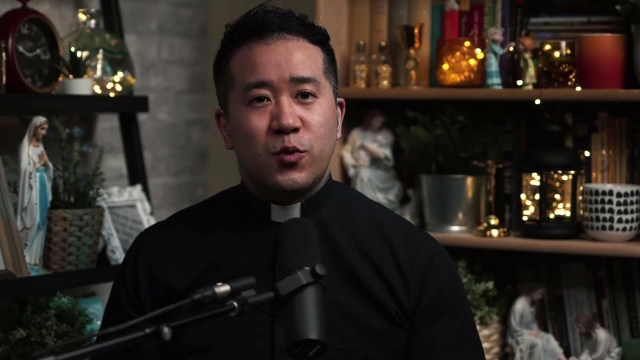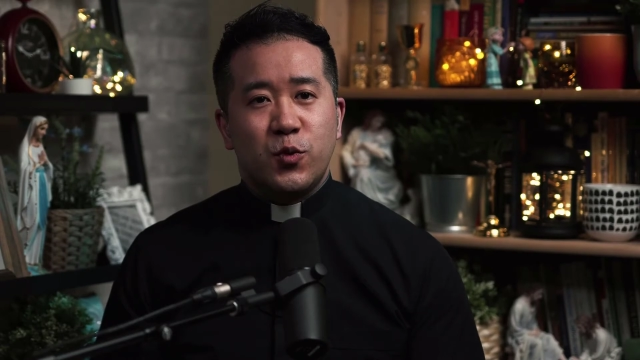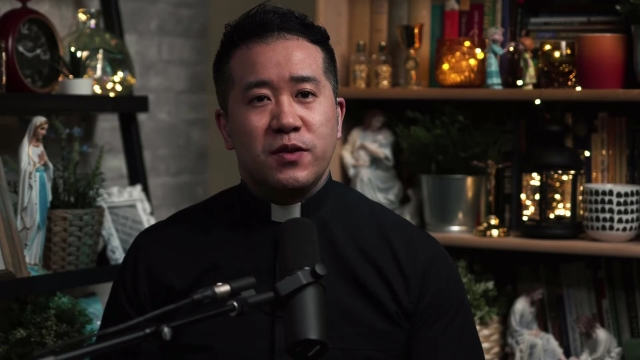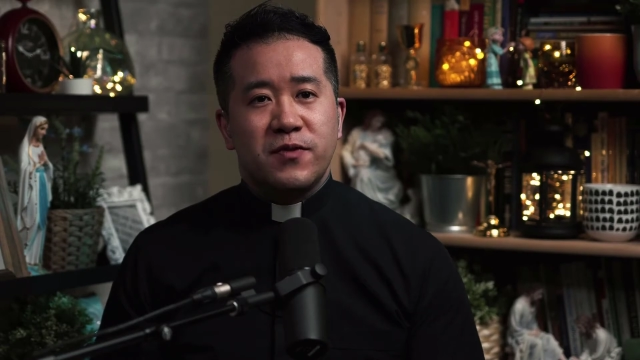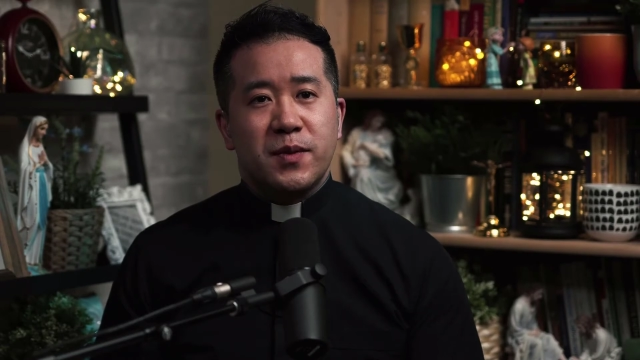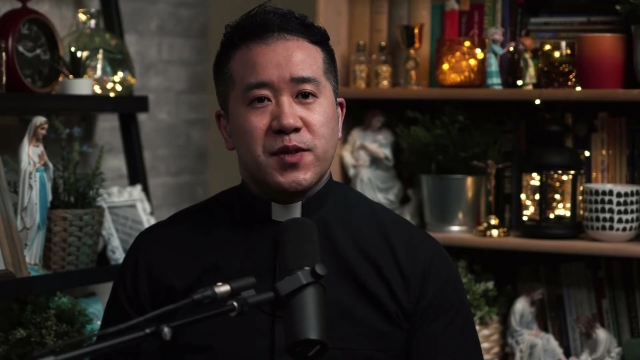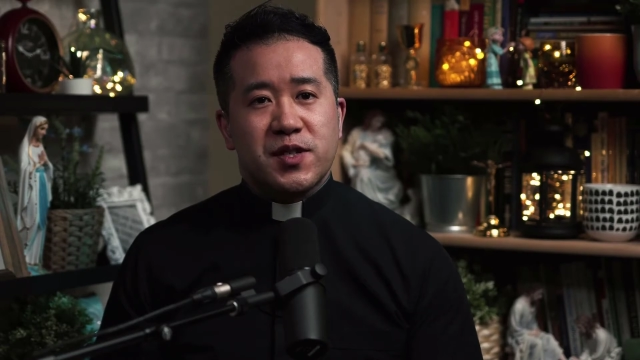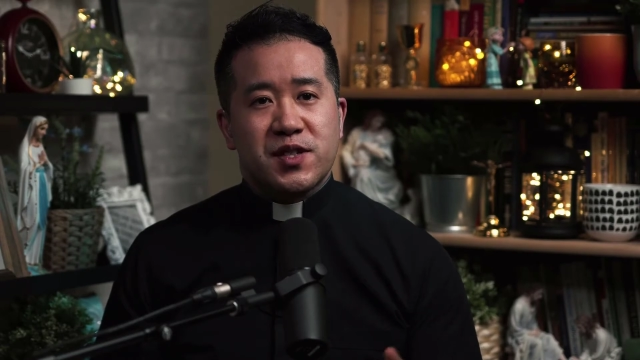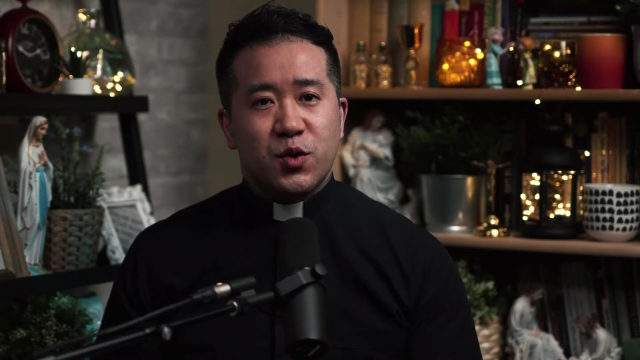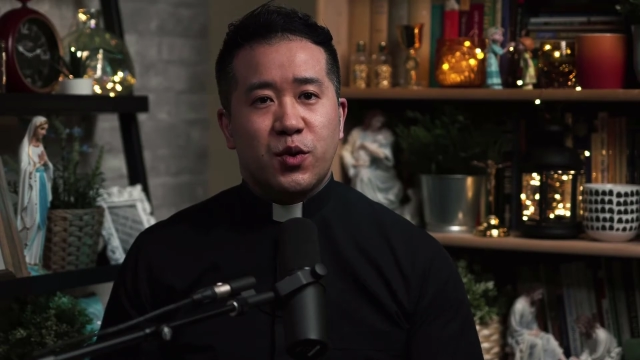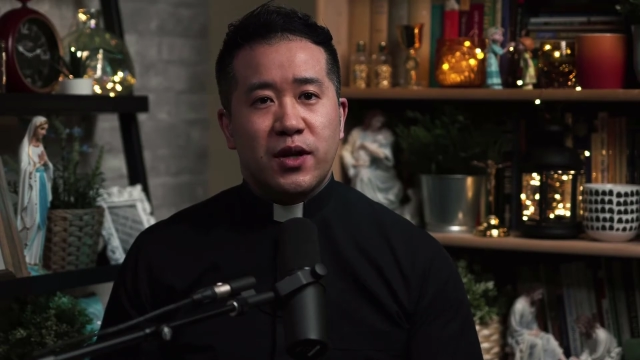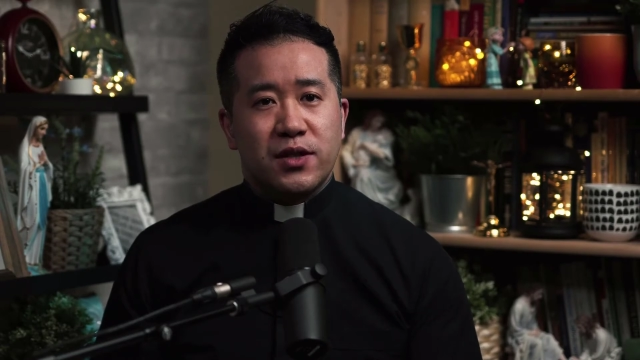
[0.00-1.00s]
really famous
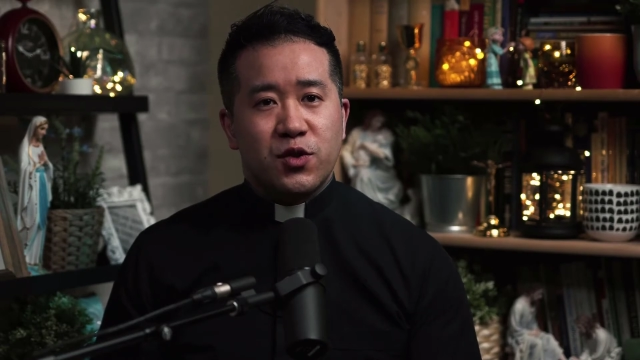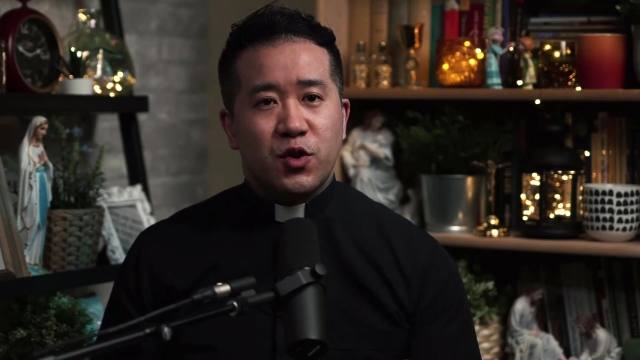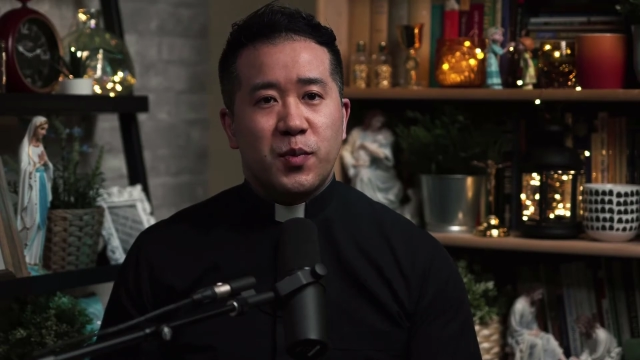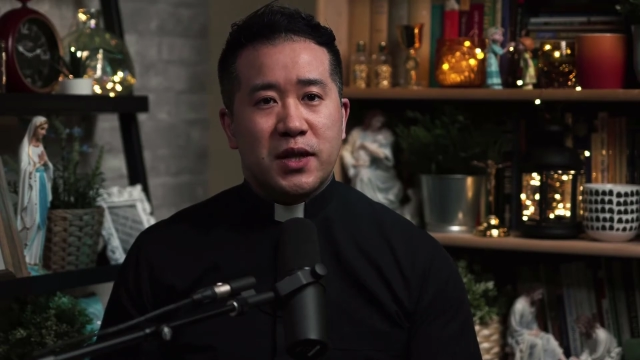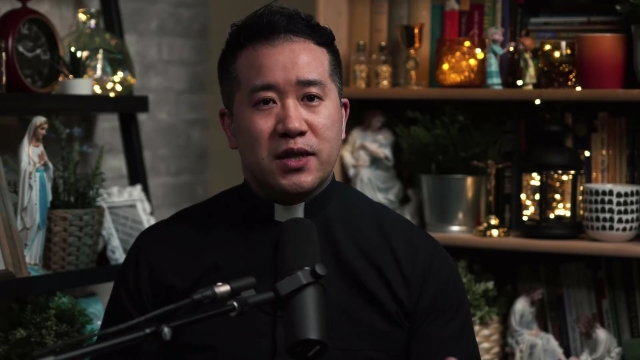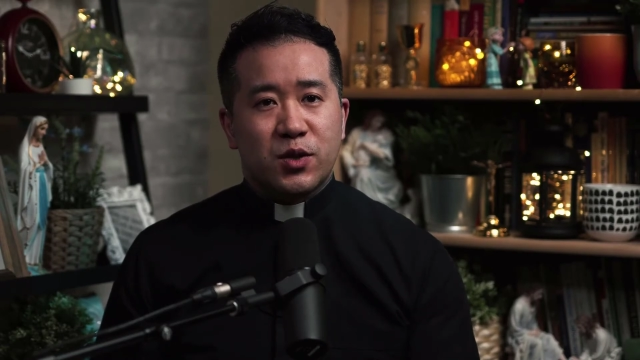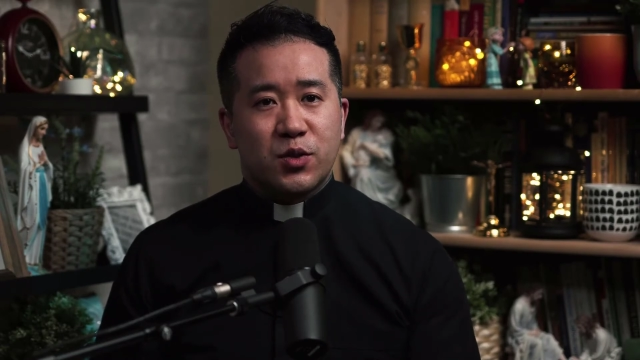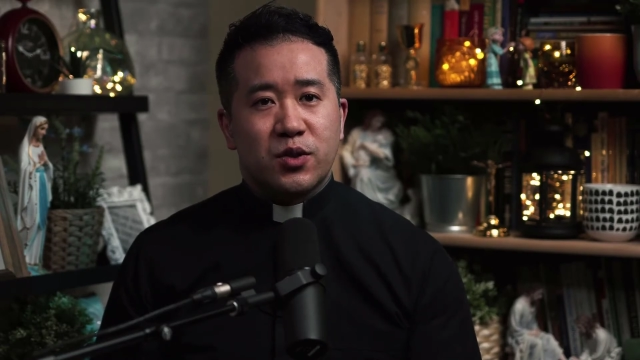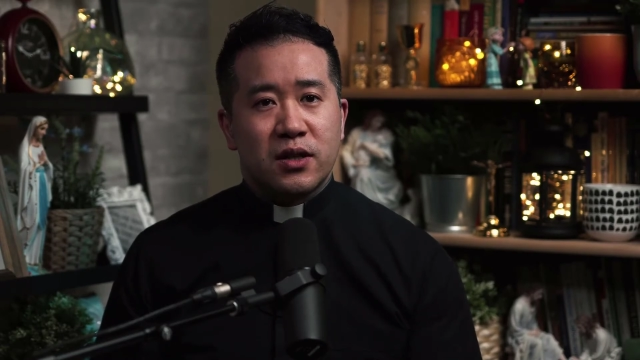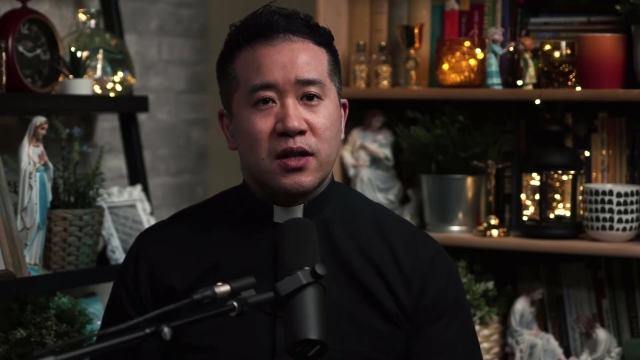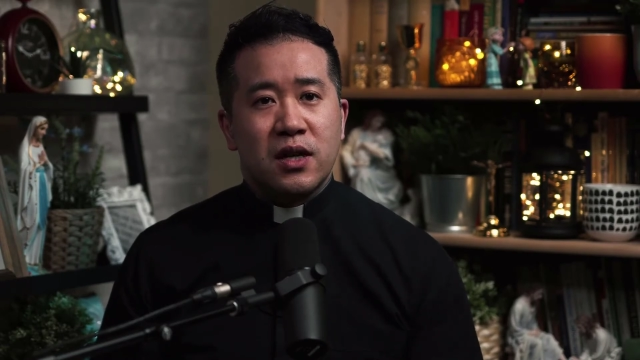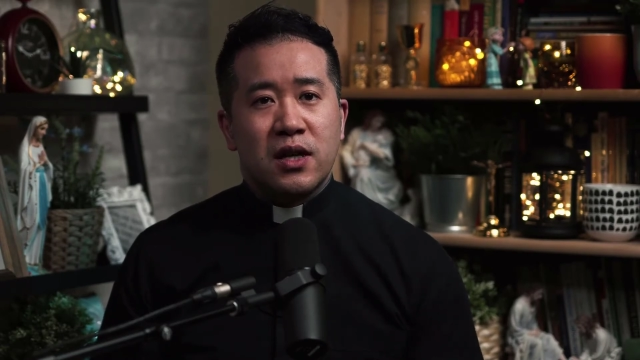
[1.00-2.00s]
story told by the
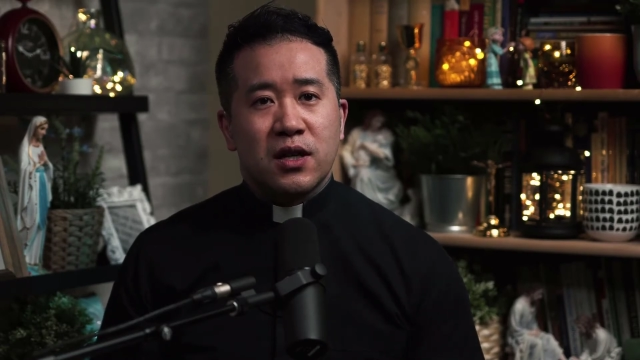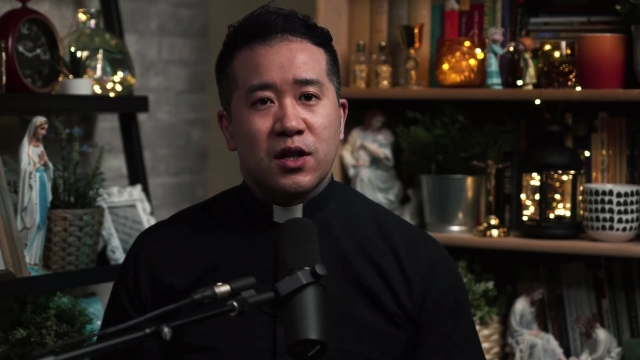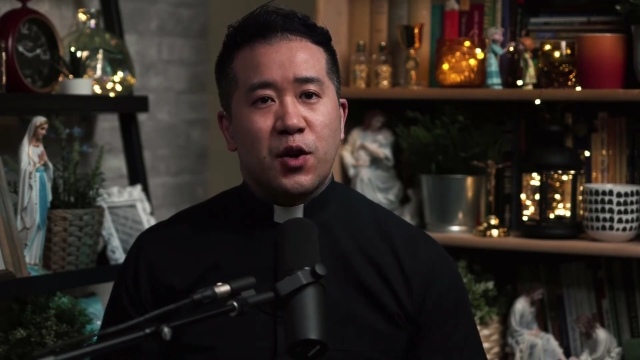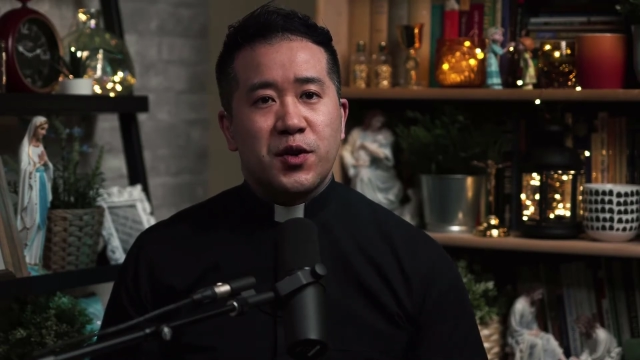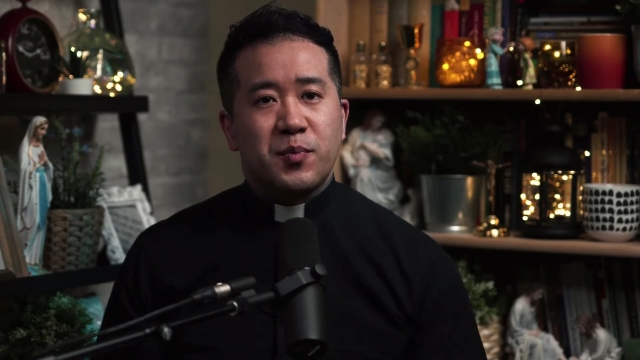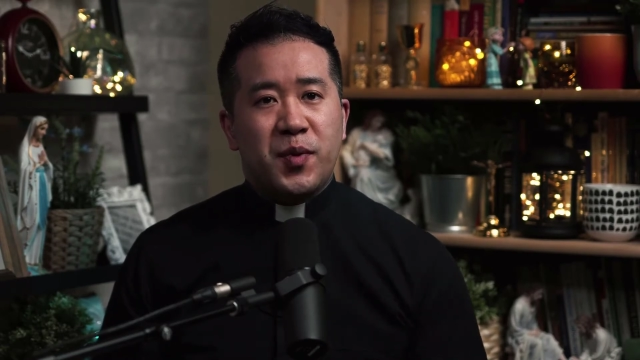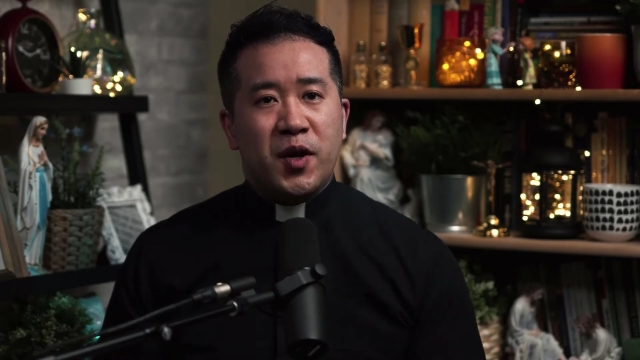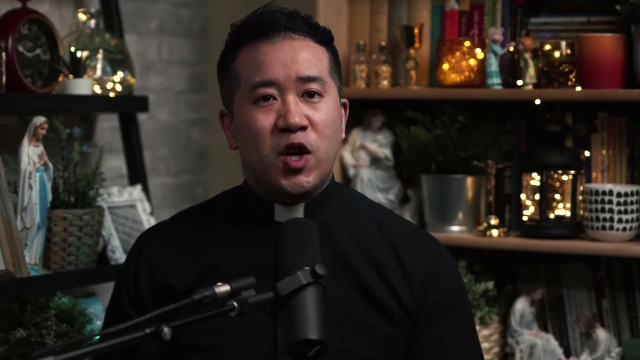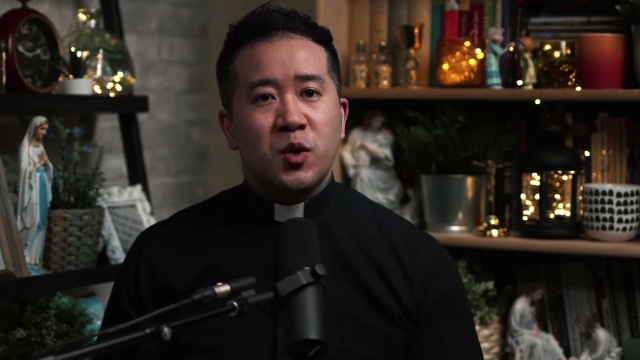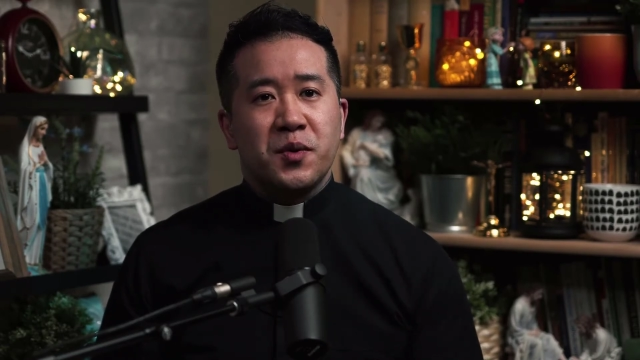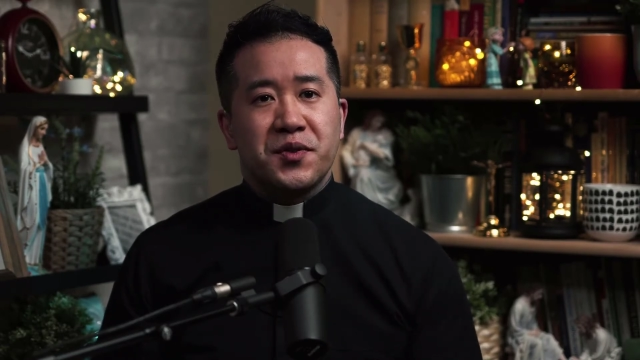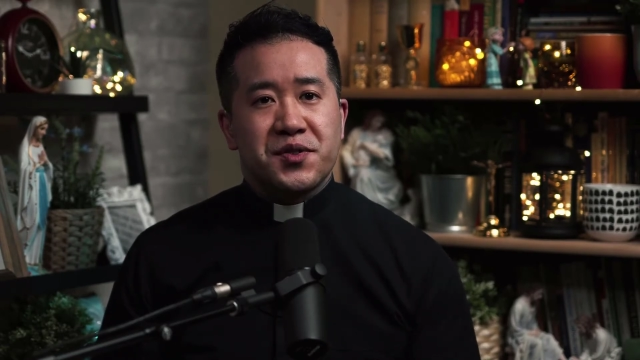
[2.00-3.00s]
Lord called the
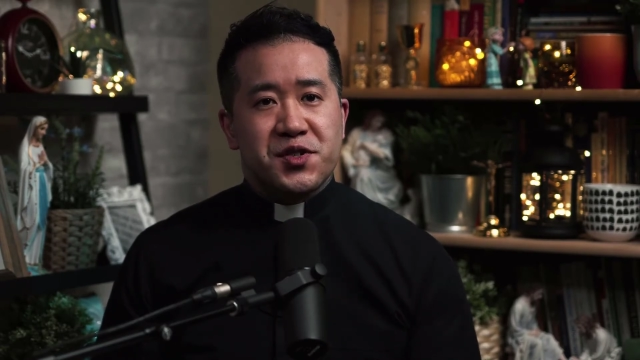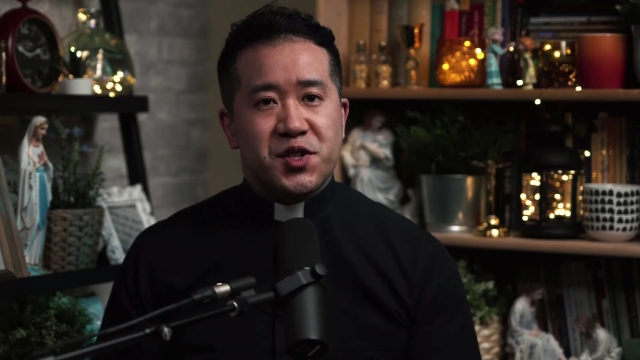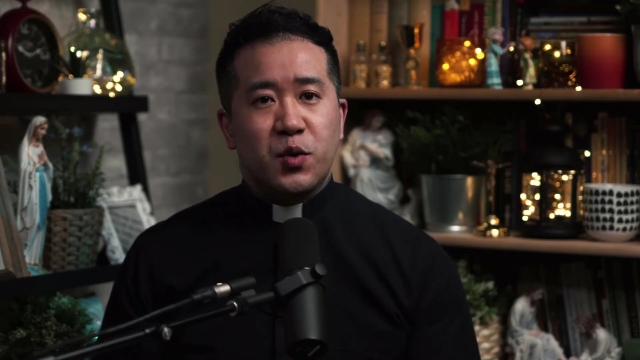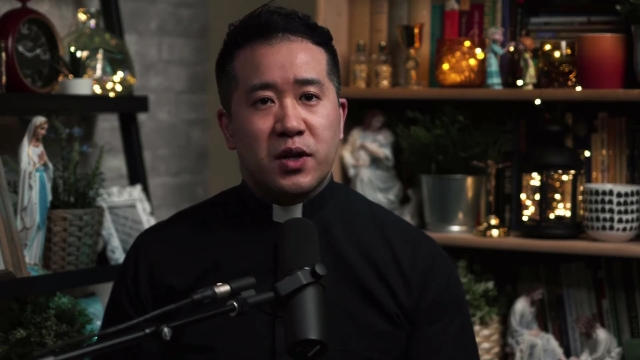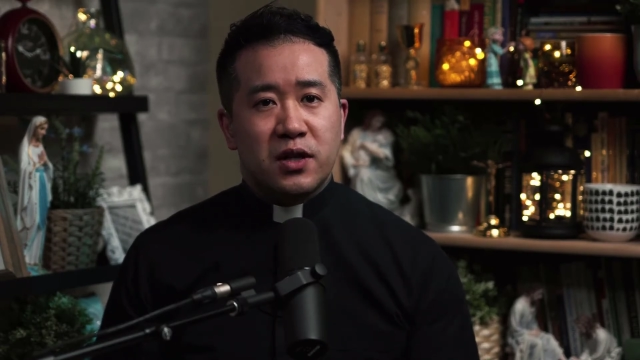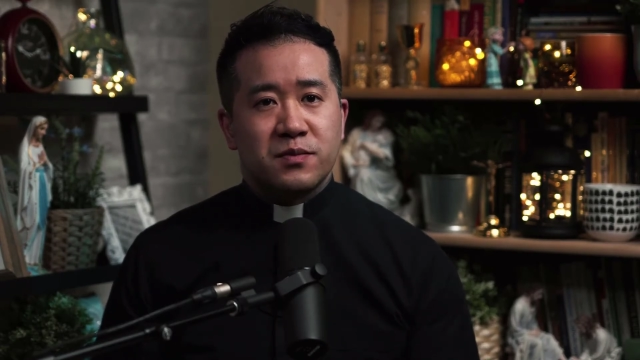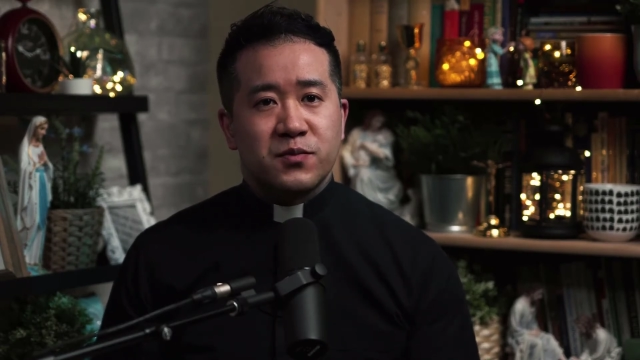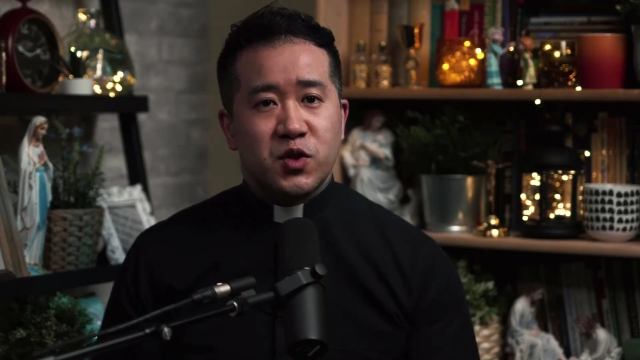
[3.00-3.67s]
parable of the sower,